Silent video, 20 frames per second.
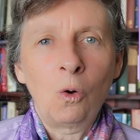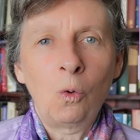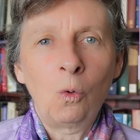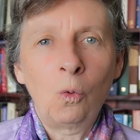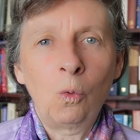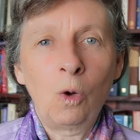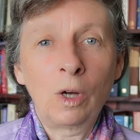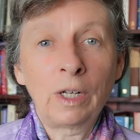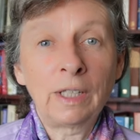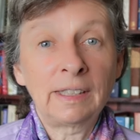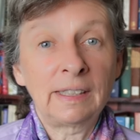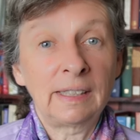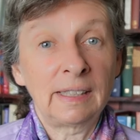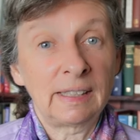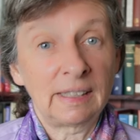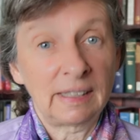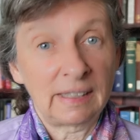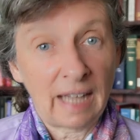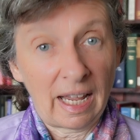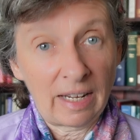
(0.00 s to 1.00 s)
What is the
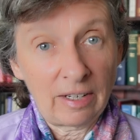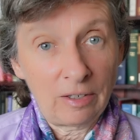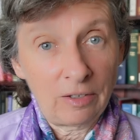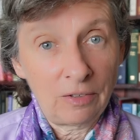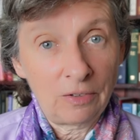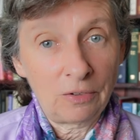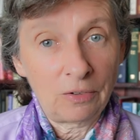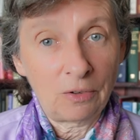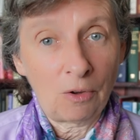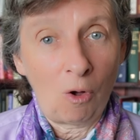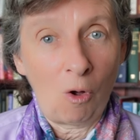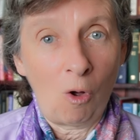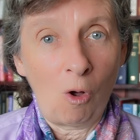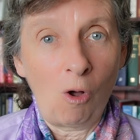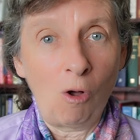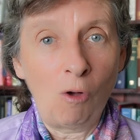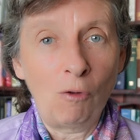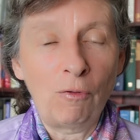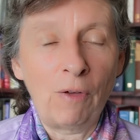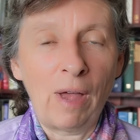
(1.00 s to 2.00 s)
status
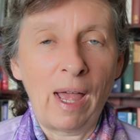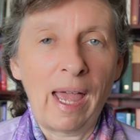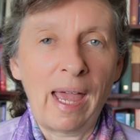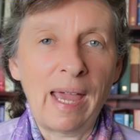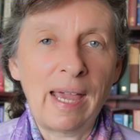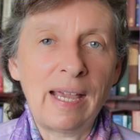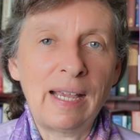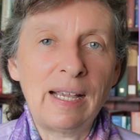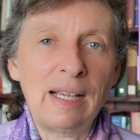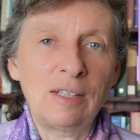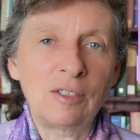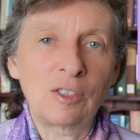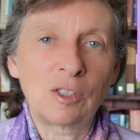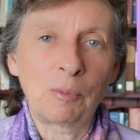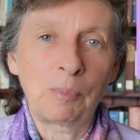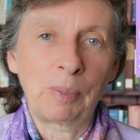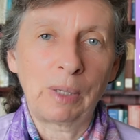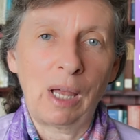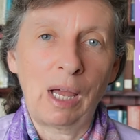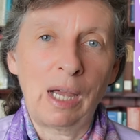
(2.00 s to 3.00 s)
of a
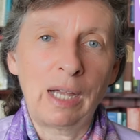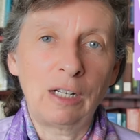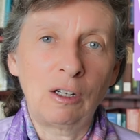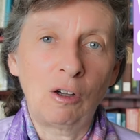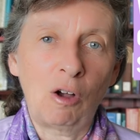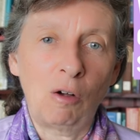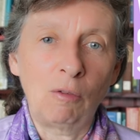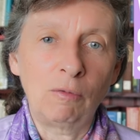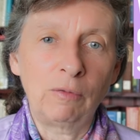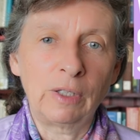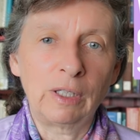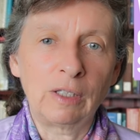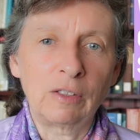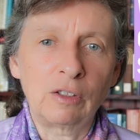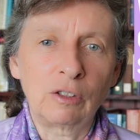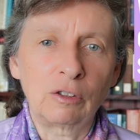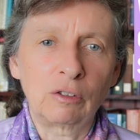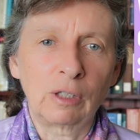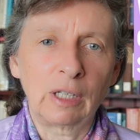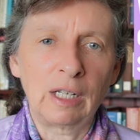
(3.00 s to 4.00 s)
supply and confidence
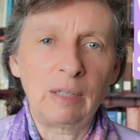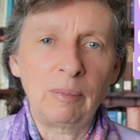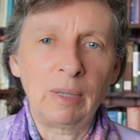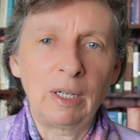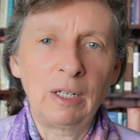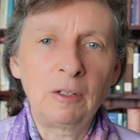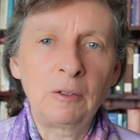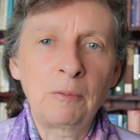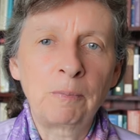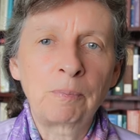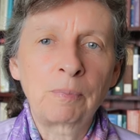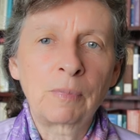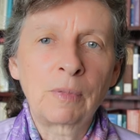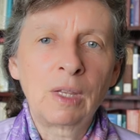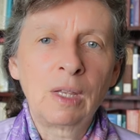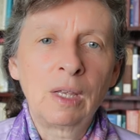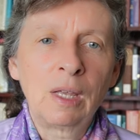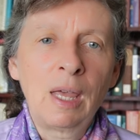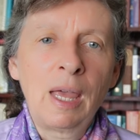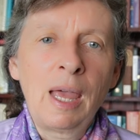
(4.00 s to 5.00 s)
agreement?
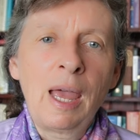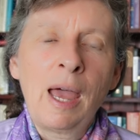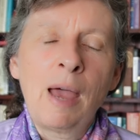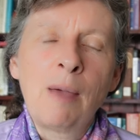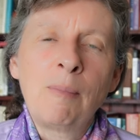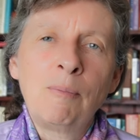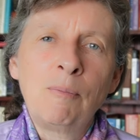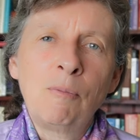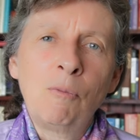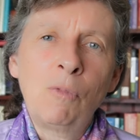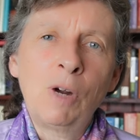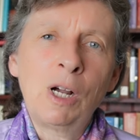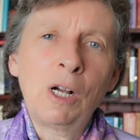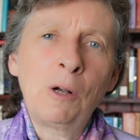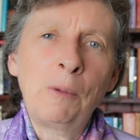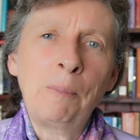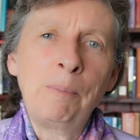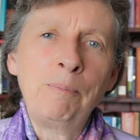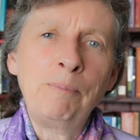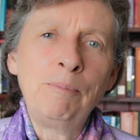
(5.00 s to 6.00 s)

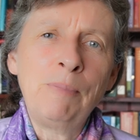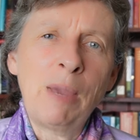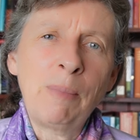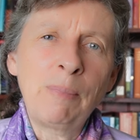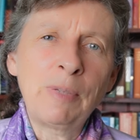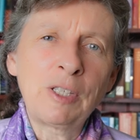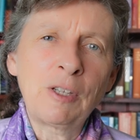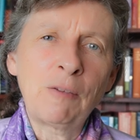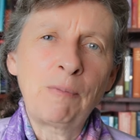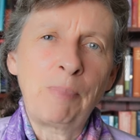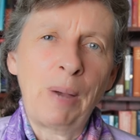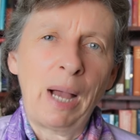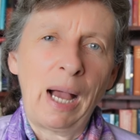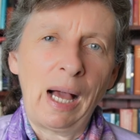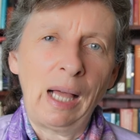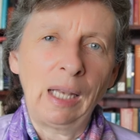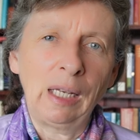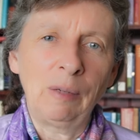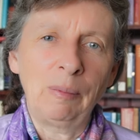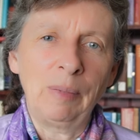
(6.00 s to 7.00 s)
Well, members of
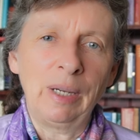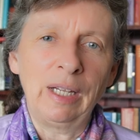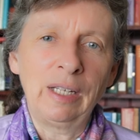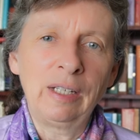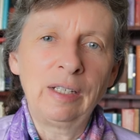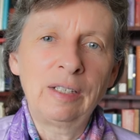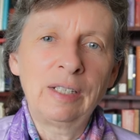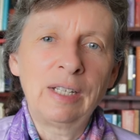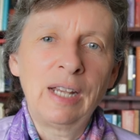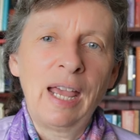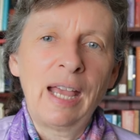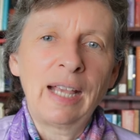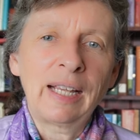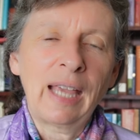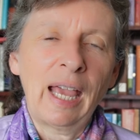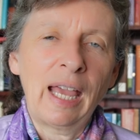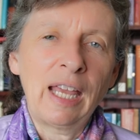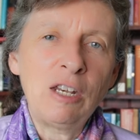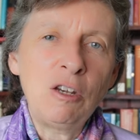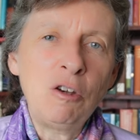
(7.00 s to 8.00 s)
parliament
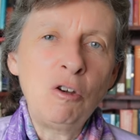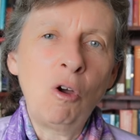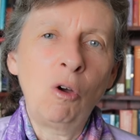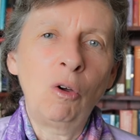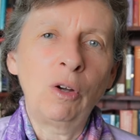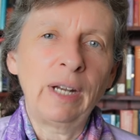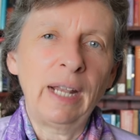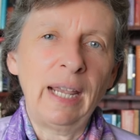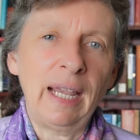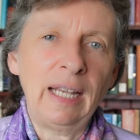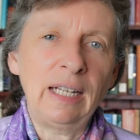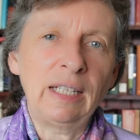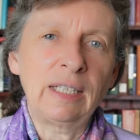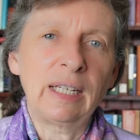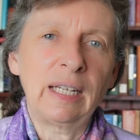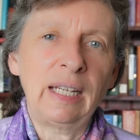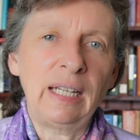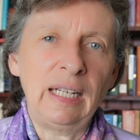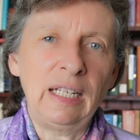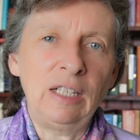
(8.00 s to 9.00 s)
cannot
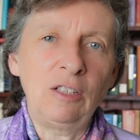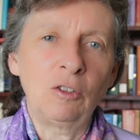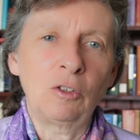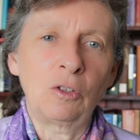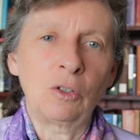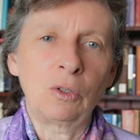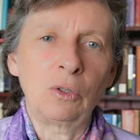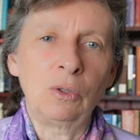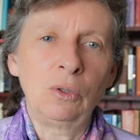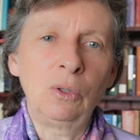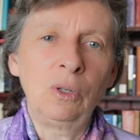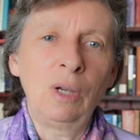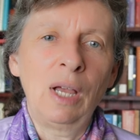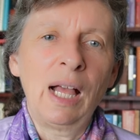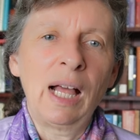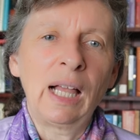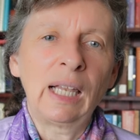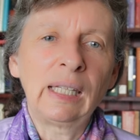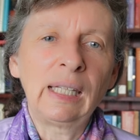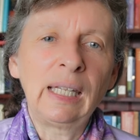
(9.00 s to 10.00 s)
enter into
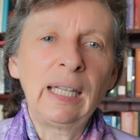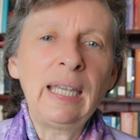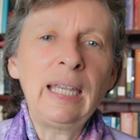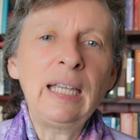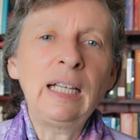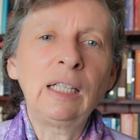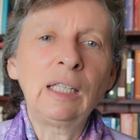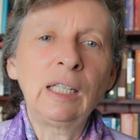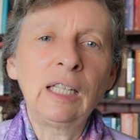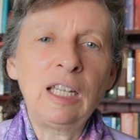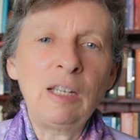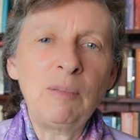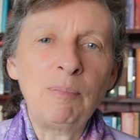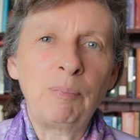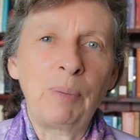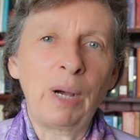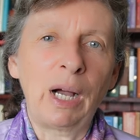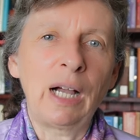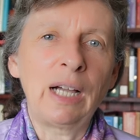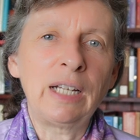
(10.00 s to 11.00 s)
legally
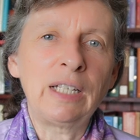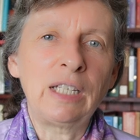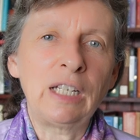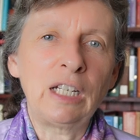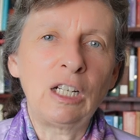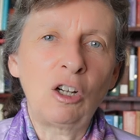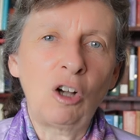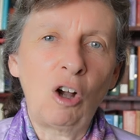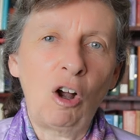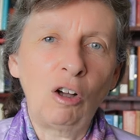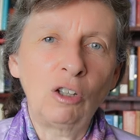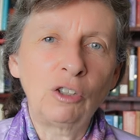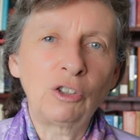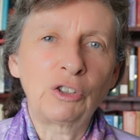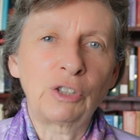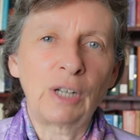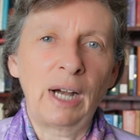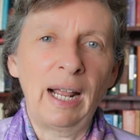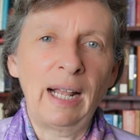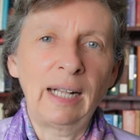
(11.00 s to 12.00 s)
binding
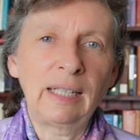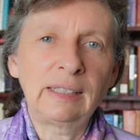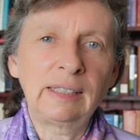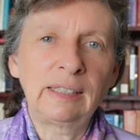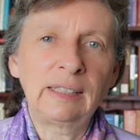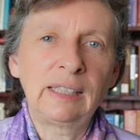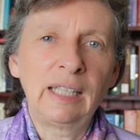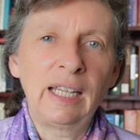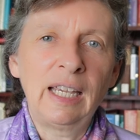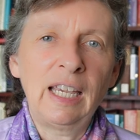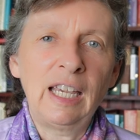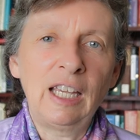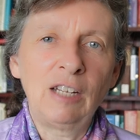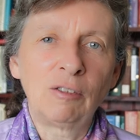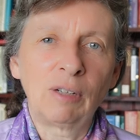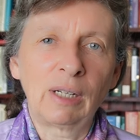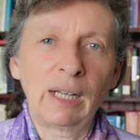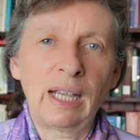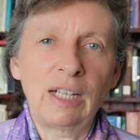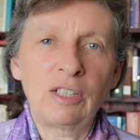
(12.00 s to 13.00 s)
contracts in
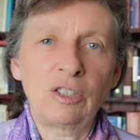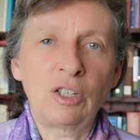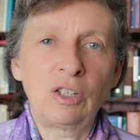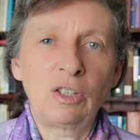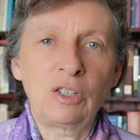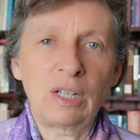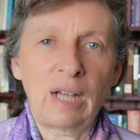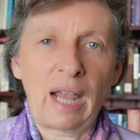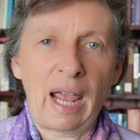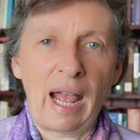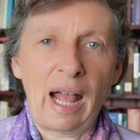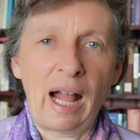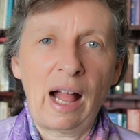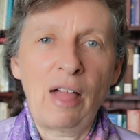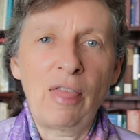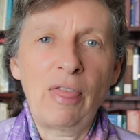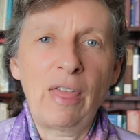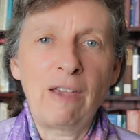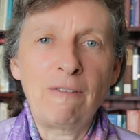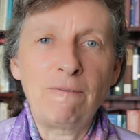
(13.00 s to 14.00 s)
relation to
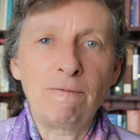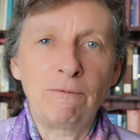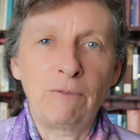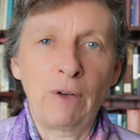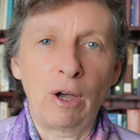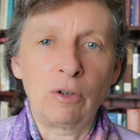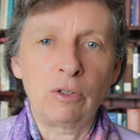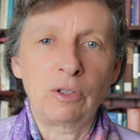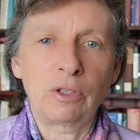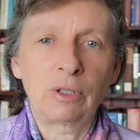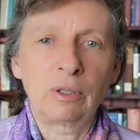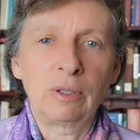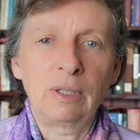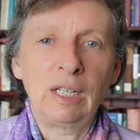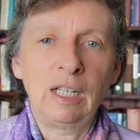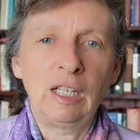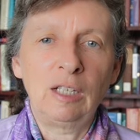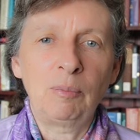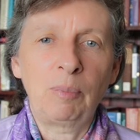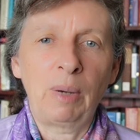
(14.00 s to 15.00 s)
how they vote
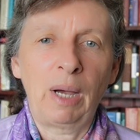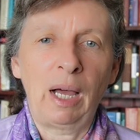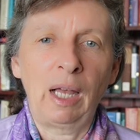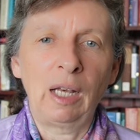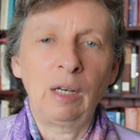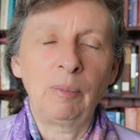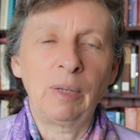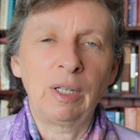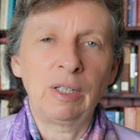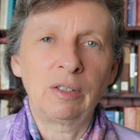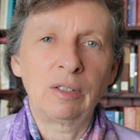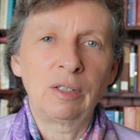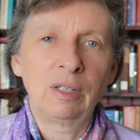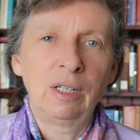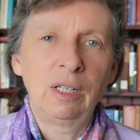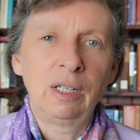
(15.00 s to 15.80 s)
in parliament.